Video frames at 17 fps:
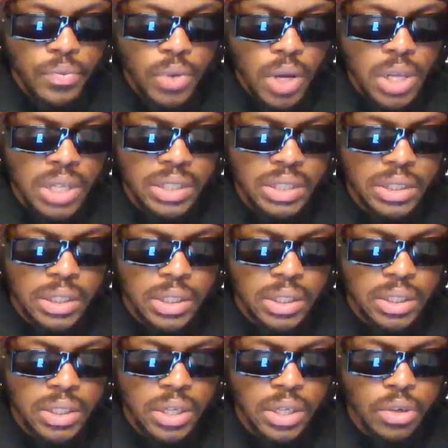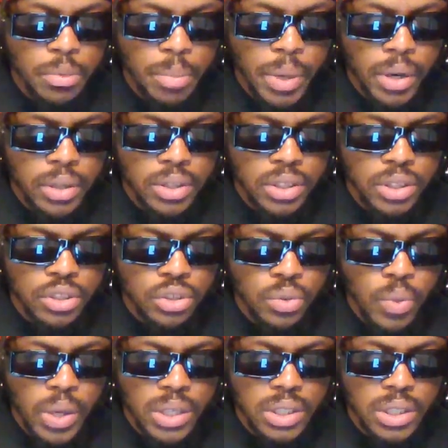Let's see the single parent
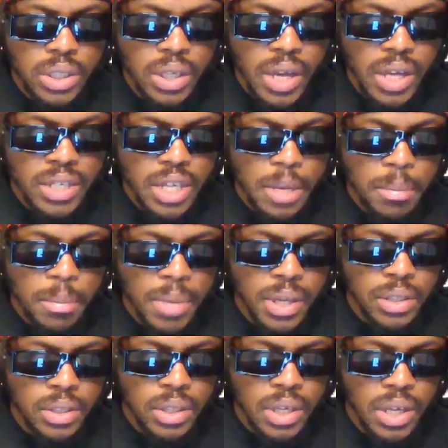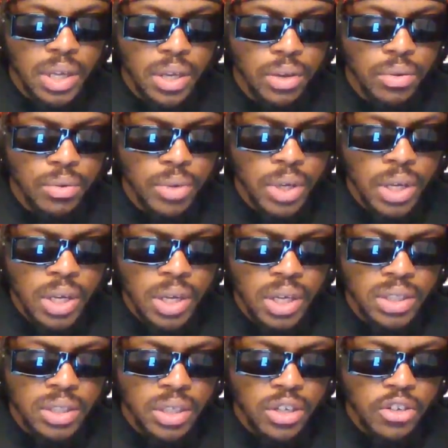situation as a means to heal
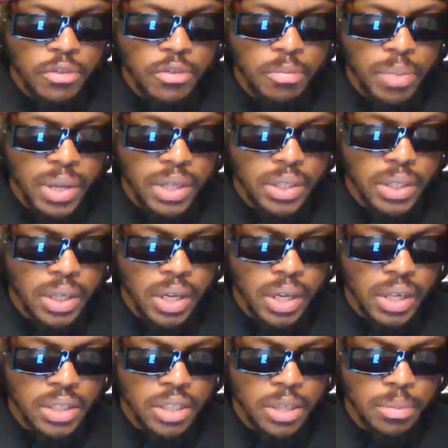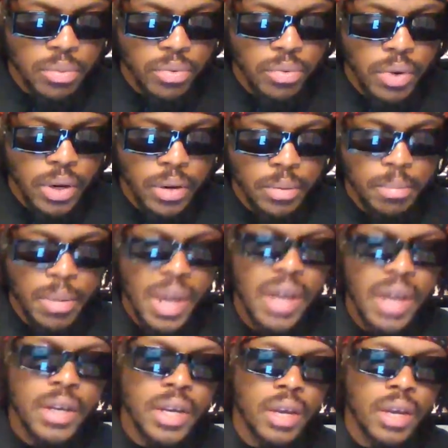instead of placing a temporary
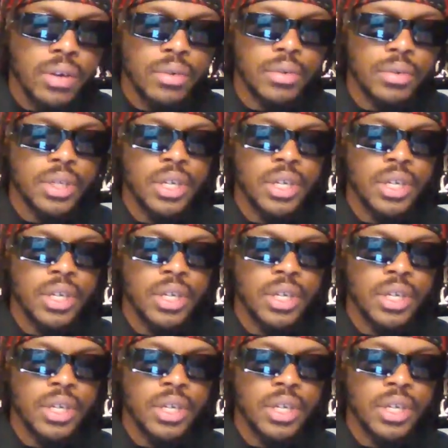band-aid on it.